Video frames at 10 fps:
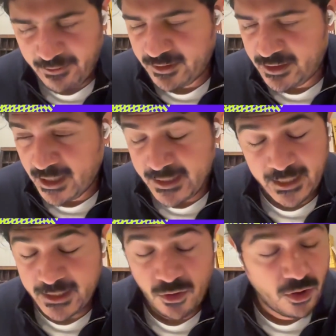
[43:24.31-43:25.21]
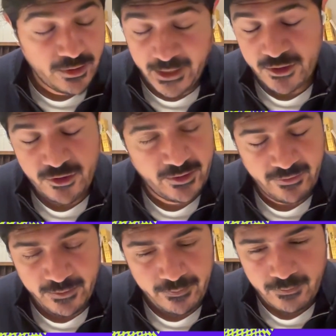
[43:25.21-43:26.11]
advertising is not
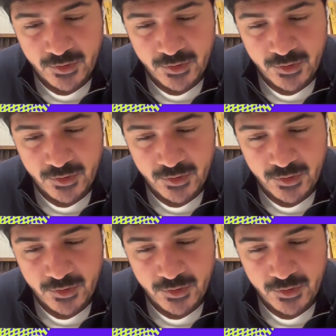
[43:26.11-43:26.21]
data-driven,